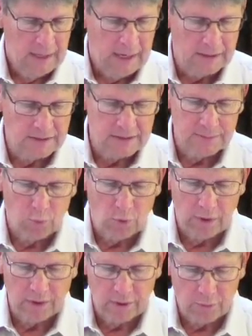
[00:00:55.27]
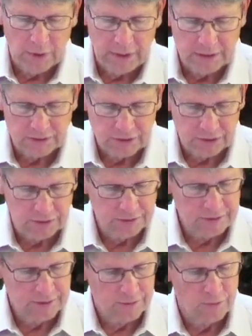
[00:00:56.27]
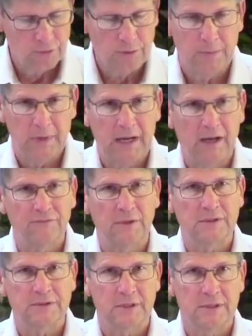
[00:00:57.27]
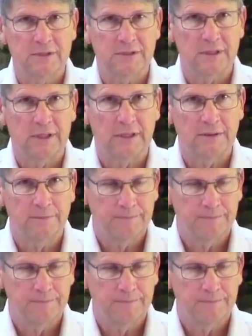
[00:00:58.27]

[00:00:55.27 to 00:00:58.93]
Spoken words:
and supporting the greater church through the benevolence to the Synod.